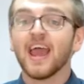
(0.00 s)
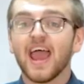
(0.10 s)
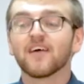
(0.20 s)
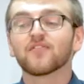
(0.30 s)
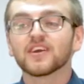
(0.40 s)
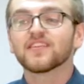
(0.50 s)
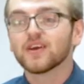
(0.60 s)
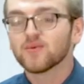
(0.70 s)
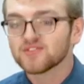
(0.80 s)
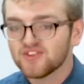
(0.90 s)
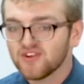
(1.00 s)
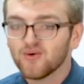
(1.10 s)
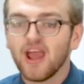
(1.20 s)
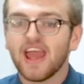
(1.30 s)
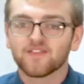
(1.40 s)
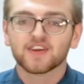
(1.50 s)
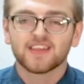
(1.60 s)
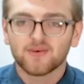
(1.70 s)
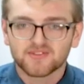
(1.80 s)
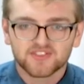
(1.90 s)
Everything was new,
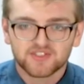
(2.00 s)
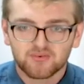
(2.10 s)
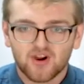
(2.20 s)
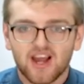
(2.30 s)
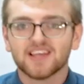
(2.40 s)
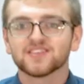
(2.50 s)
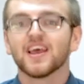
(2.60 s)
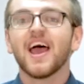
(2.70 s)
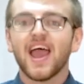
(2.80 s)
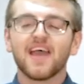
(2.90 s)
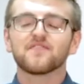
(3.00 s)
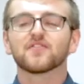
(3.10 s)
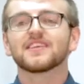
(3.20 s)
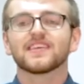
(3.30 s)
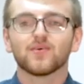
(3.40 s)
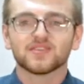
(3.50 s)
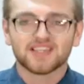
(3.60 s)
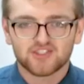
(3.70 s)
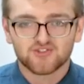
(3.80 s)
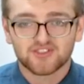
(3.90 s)
everything was a surprise, everything was
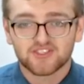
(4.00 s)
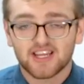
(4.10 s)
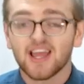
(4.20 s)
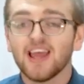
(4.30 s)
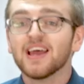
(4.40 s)
interesting.